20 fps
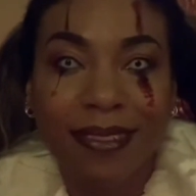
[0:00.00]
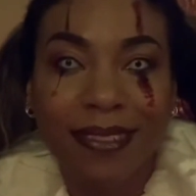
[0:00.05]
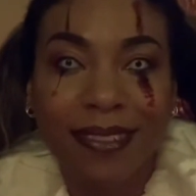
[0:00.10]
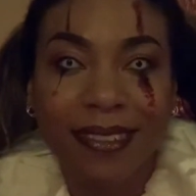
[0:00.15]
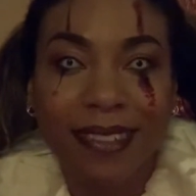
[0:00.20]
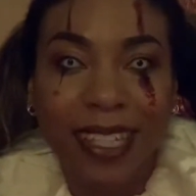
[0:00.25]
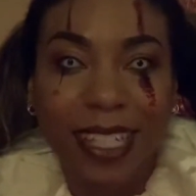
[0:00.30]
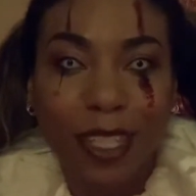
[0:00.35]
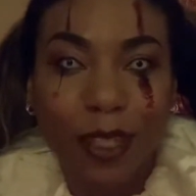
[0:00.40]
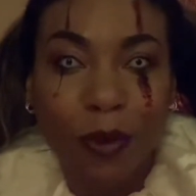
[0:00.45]

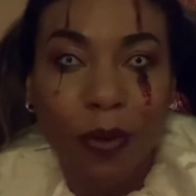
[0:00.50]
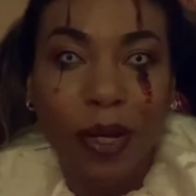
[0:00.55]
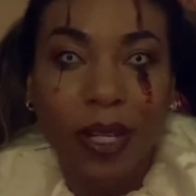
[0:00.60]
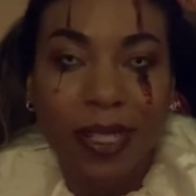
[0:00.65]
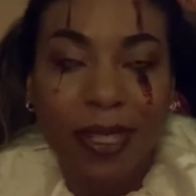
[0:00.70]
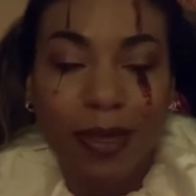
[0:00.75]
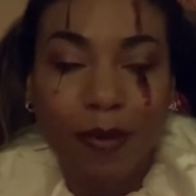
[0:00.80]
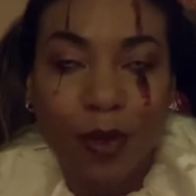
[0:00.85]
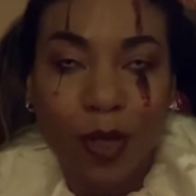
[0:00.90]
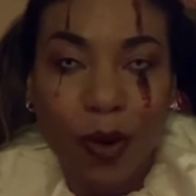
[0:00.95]
like you want to
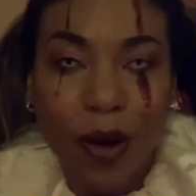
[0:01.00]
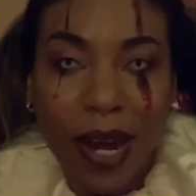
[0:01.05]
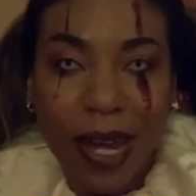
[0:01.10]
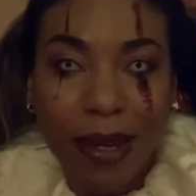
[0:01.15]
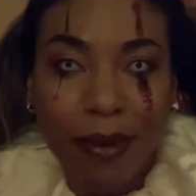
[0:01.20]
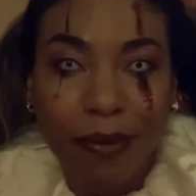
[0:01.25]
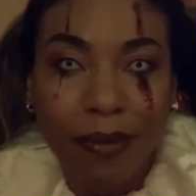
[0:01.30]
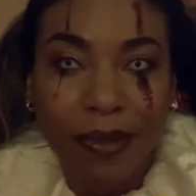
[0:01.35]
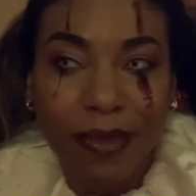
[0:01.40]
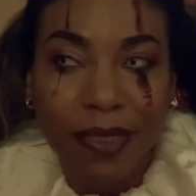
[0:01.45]

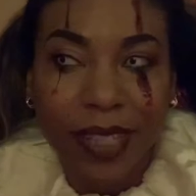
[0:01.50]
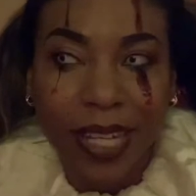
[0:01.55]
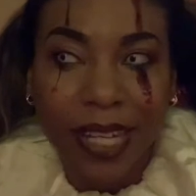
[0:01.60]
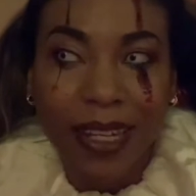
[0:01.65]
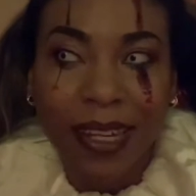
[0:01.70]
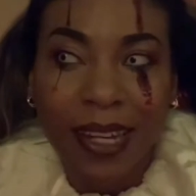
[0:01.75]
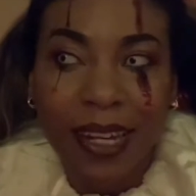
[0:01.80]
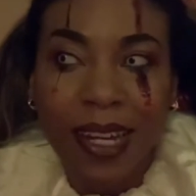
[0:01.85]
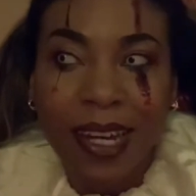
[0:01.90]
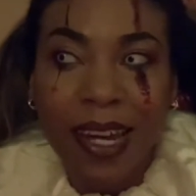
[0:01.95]
subscribe. Like
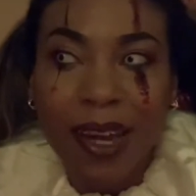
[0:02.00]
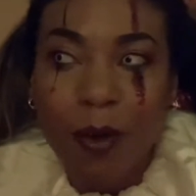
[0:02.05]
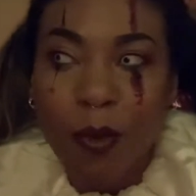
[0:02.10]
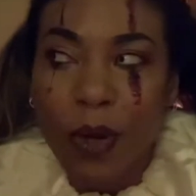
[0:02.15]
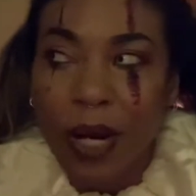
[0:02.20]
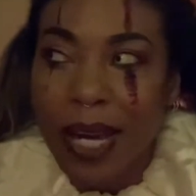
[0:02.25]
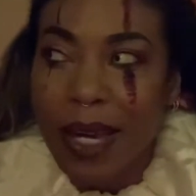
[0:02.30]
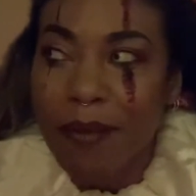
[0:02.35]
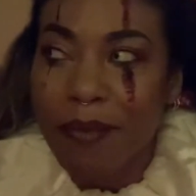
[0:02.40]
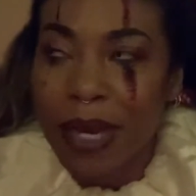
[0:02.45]

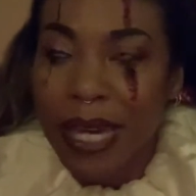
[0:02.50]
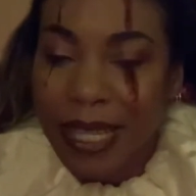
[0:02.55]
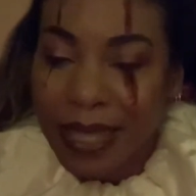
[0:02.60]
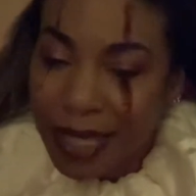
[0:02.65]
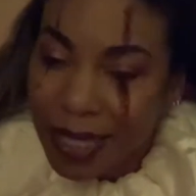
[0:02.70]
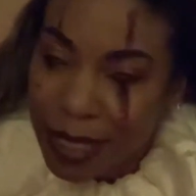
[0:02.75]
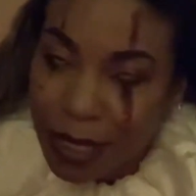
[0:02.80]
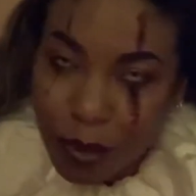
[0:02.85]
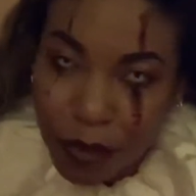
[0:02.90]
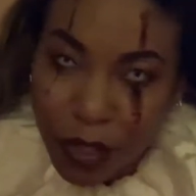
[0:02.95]
when I make
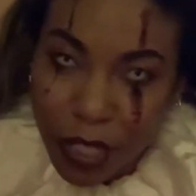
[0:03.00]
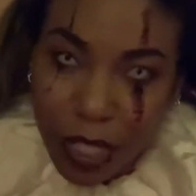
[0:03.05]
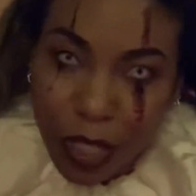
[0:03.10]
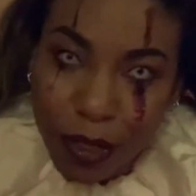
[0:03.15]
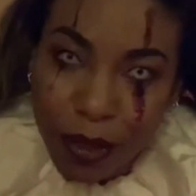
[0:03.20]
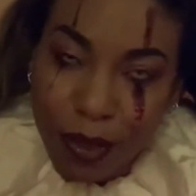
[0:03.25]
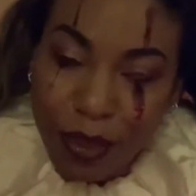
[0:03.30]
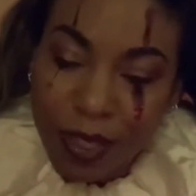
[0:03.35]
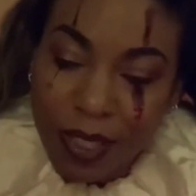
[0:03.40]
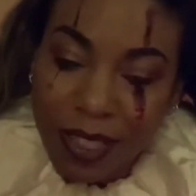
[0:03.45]
these
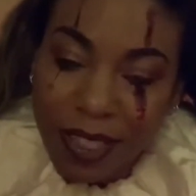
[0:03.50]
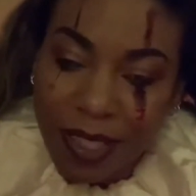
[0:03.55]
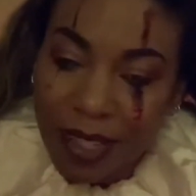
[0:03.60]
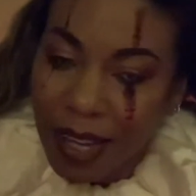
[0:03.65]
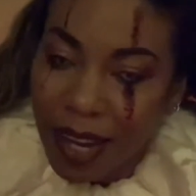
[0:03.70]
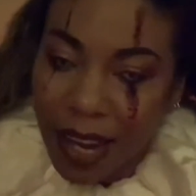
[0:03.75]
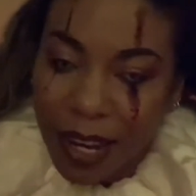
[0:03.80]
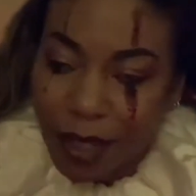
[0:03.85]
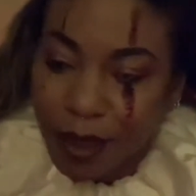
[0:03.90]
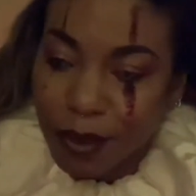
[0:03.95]
videos,
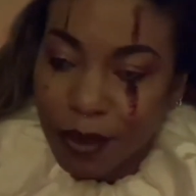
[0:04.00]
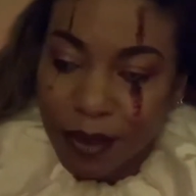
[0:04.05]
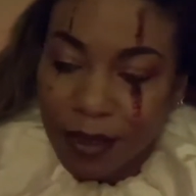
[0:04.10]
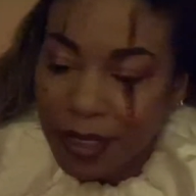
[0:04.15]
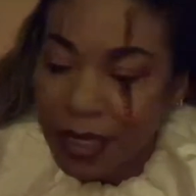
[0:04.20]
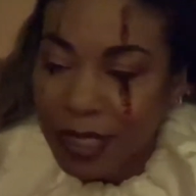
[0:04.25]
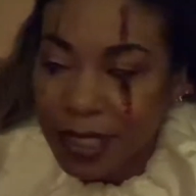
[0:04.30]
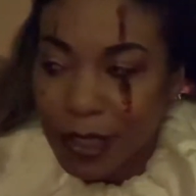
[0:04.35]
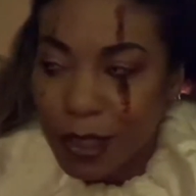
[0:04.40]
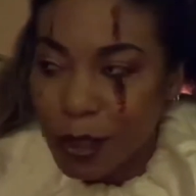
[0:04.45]
I don't
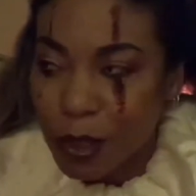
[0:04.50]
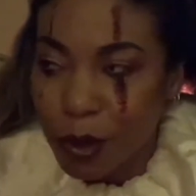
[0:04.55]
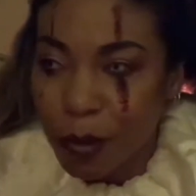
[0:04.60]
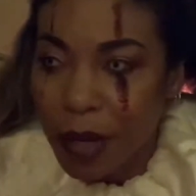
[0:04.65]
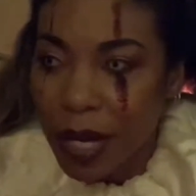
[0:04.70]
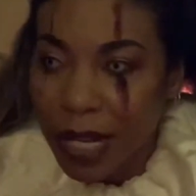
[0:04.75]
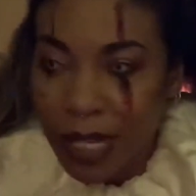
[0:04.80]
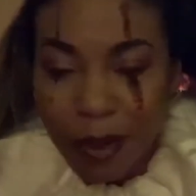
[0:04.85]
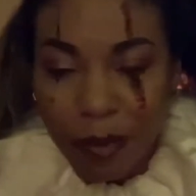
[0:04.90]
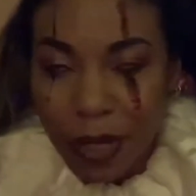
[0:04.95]
assume
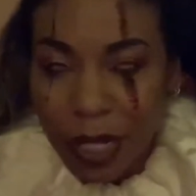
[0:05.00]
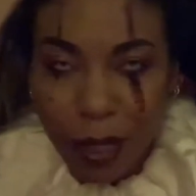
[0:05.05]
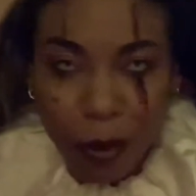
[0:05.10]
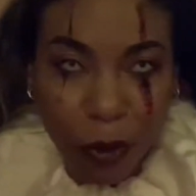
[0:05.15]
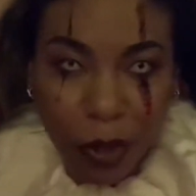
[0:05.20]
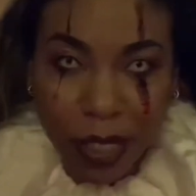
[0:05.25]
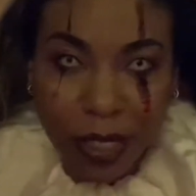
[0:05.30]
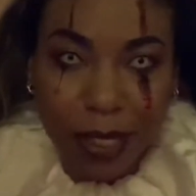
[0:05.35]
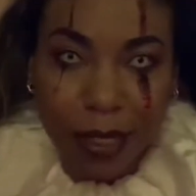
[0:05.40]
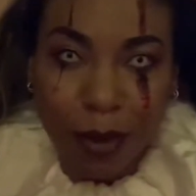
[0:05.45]
anybody
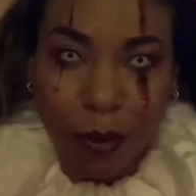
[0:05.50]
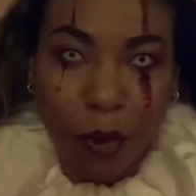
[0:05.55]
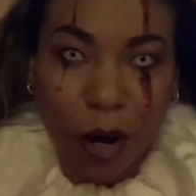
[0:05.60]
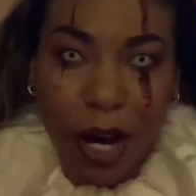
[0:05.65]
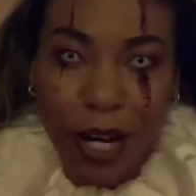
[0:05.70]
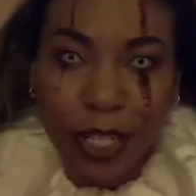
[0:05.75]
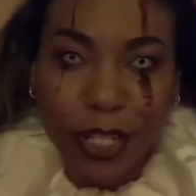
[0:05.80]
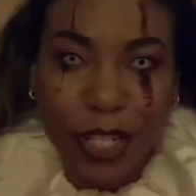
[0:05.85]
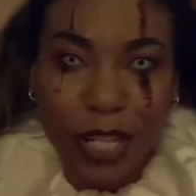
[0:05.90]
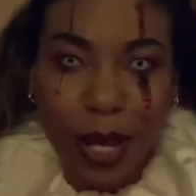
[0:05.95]
wants to
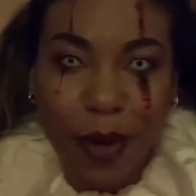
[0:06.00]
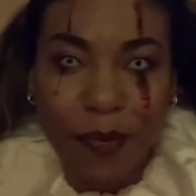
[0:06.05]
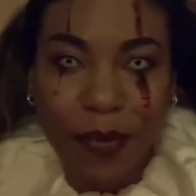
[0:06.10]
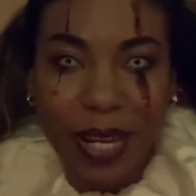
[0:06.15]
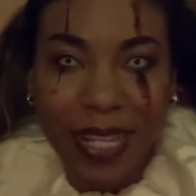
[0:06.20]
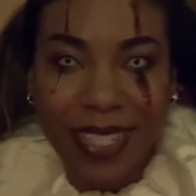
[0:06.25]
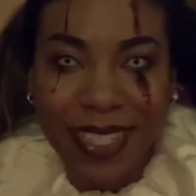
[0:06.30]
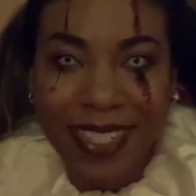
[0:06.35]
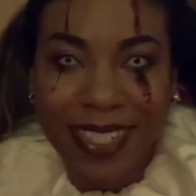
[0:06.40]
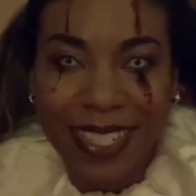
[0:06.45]
watch them
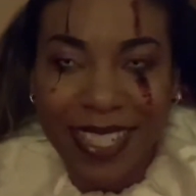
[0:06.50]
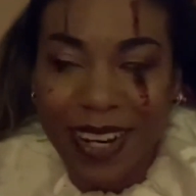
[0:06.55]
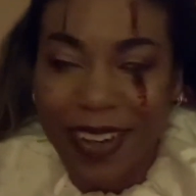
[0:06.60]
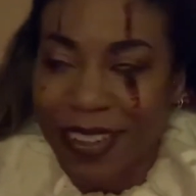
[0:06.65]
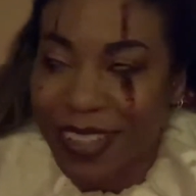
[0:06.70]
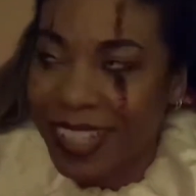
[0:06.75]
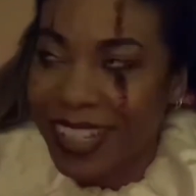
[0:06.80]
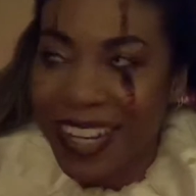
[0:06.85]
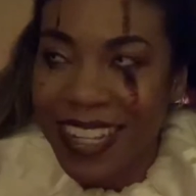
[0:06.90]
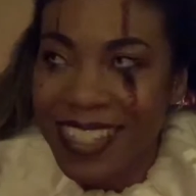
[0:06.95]

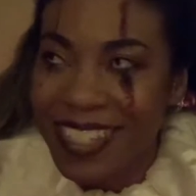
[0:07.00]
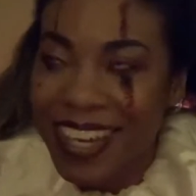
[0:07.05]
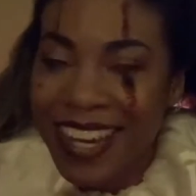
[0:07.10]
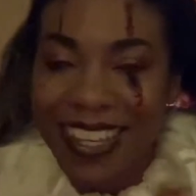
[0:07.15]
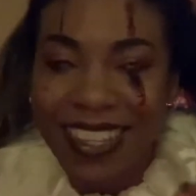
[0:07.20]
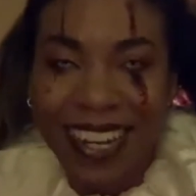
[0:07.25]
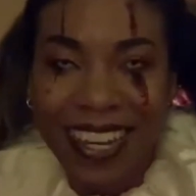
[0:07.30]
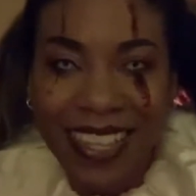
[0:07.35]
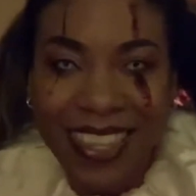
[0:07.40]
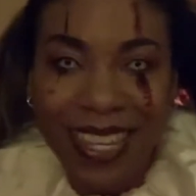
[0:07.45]
necessarily. Not saying
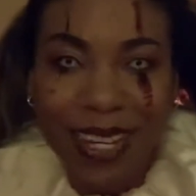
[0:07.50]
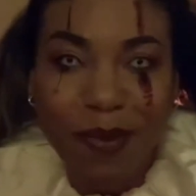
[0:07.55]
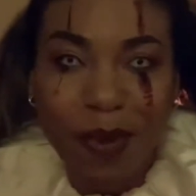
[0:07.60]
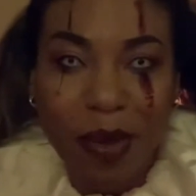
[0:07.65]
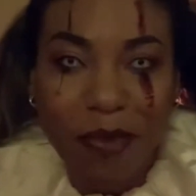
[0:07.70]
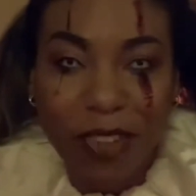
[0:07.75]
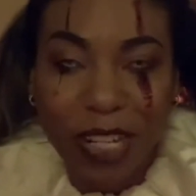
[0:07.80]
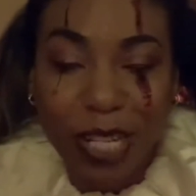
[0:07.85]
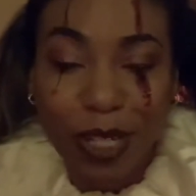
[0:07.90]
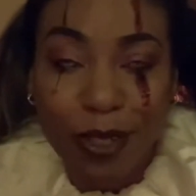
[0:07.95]
that I think my
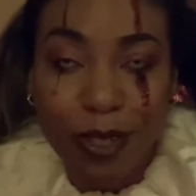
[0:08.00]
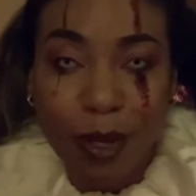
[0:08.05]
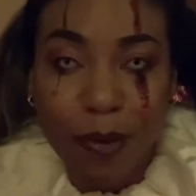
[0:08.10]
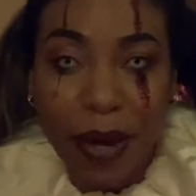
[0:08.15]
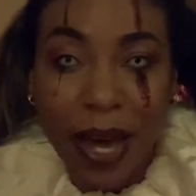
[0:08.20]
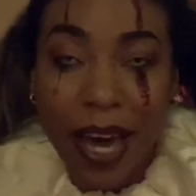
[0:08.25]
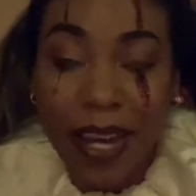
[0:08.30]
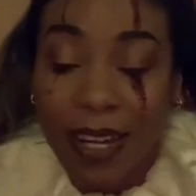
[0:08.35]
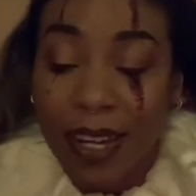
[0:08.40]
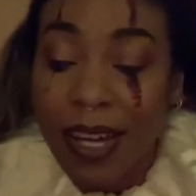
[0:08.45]
videos are
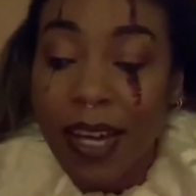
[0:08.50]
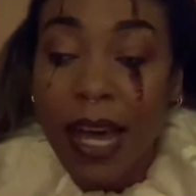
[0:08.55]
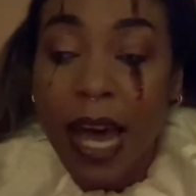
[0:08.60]
bad.